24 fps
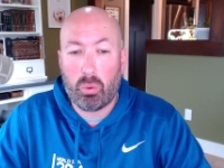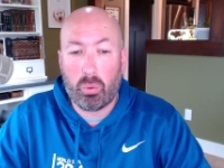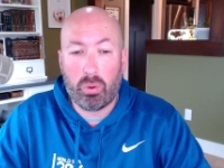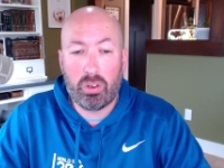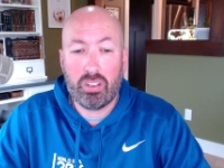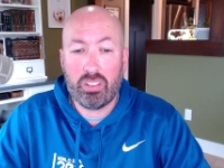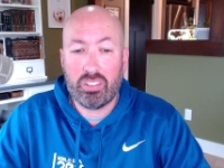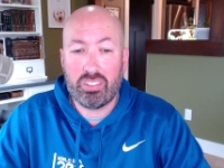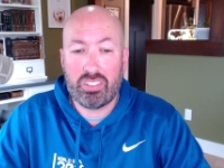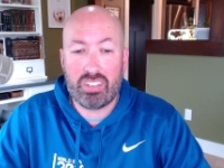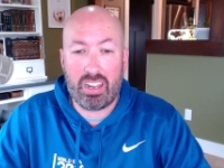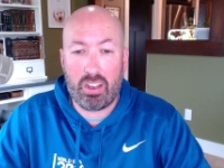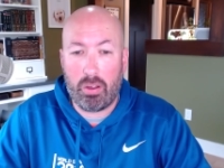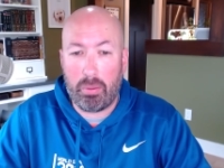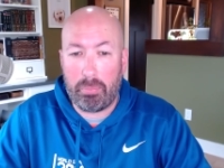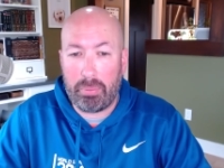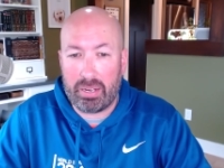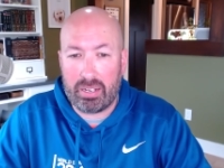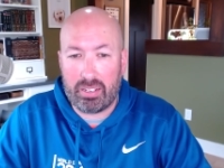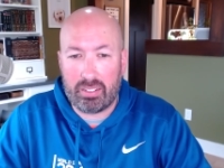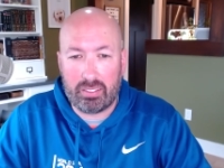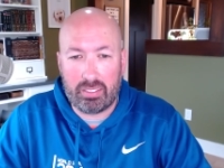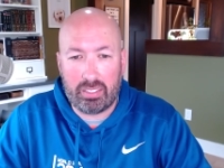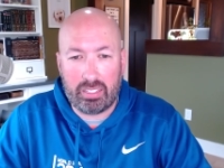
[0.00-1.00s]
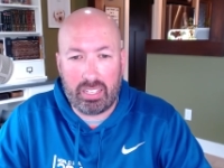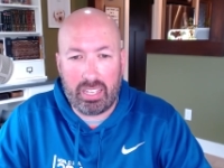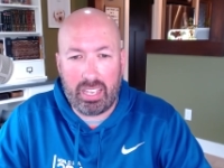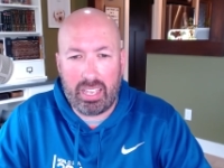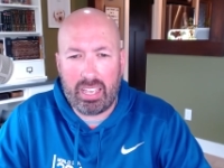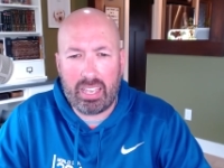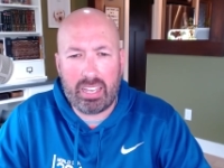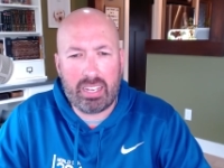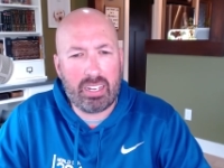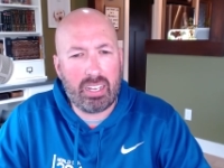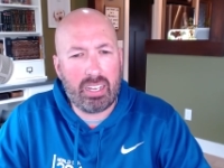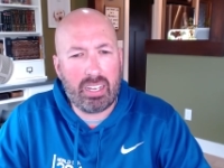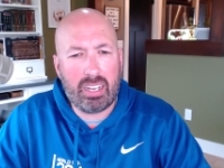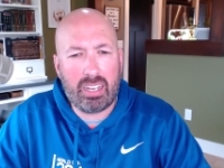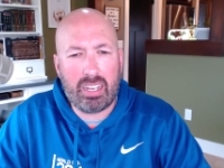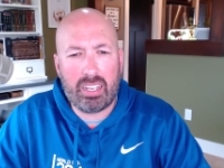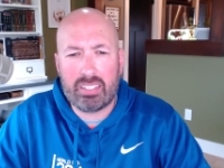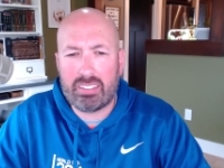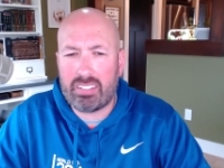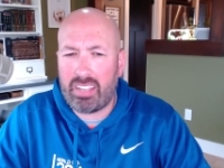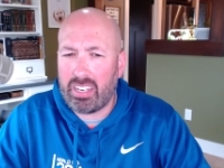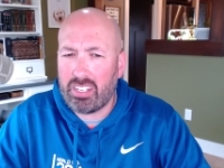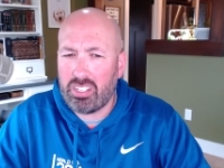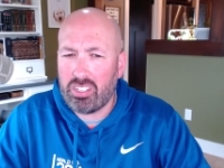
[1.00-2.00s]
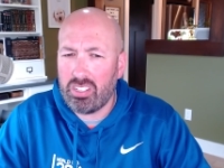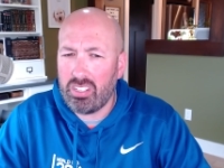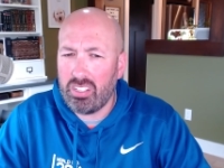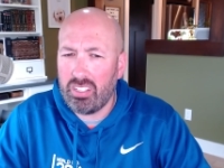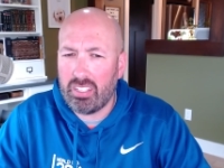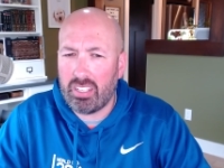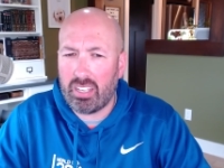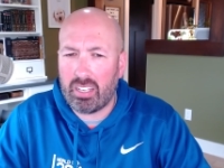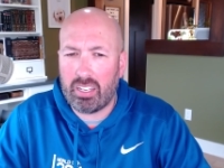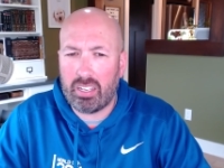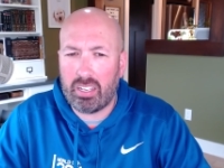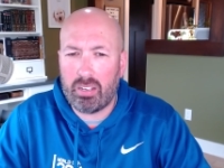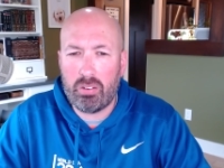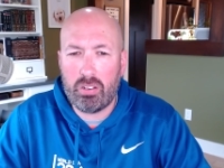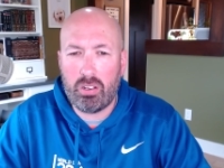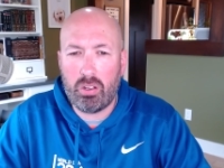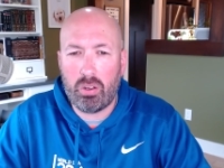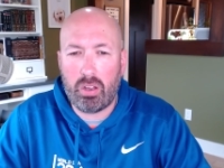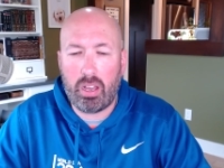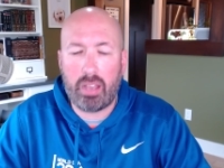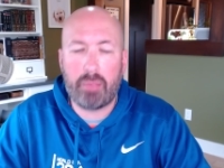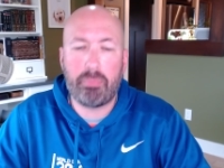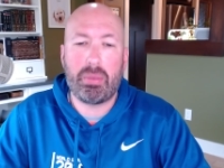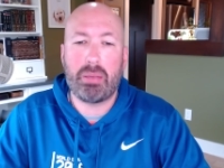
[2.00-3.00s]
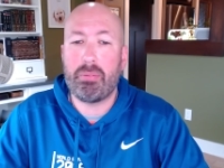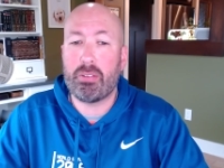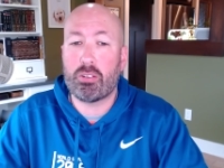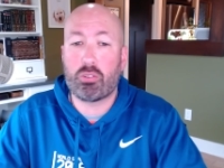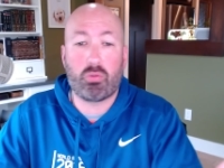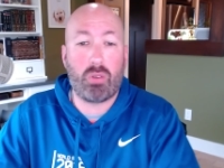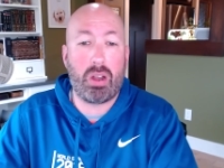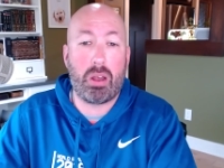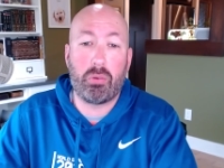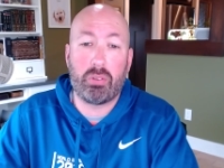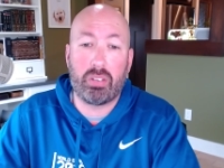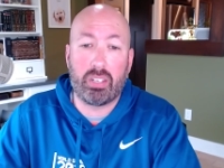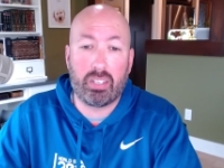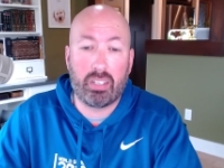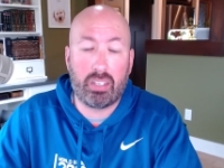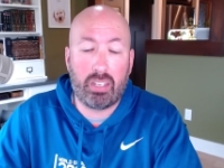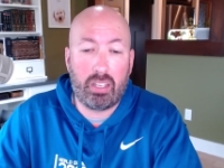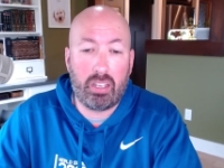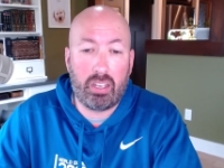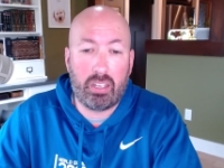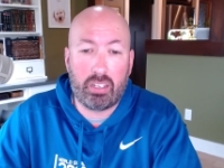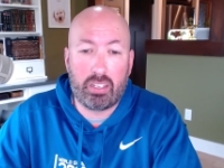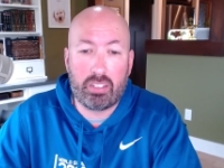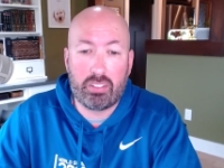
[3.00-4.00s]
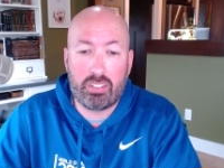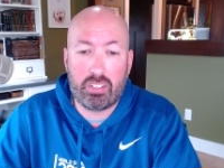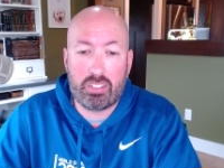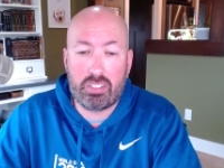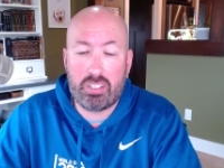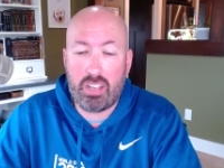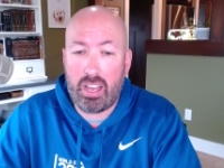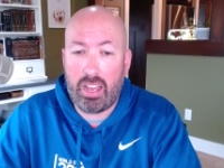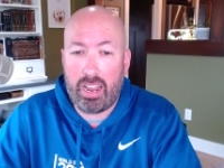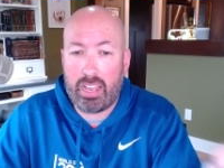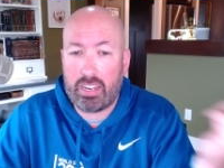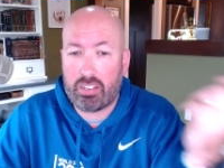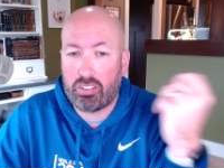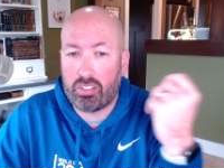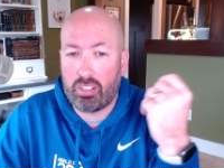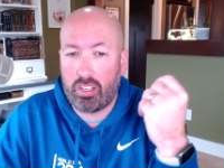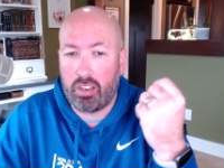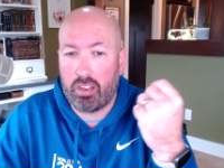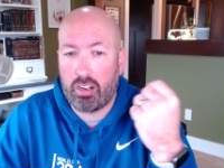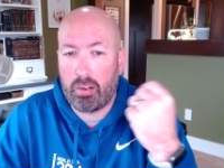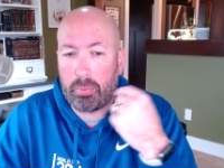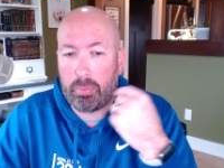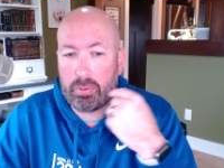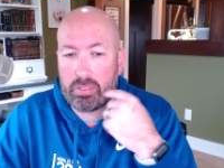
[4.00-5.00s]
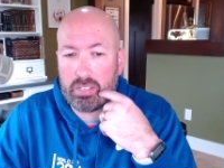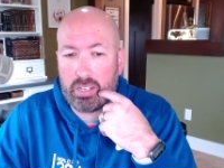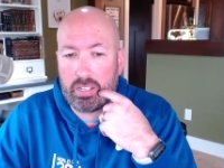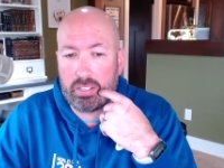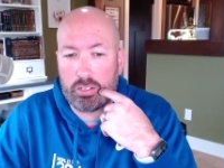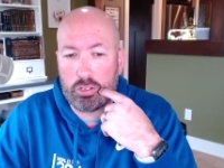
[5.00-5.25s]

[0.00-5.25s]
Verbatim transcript: Wordles now apparently, and uh, it's actually I don't know maybe it's rounding because uh, it's not actually 100%.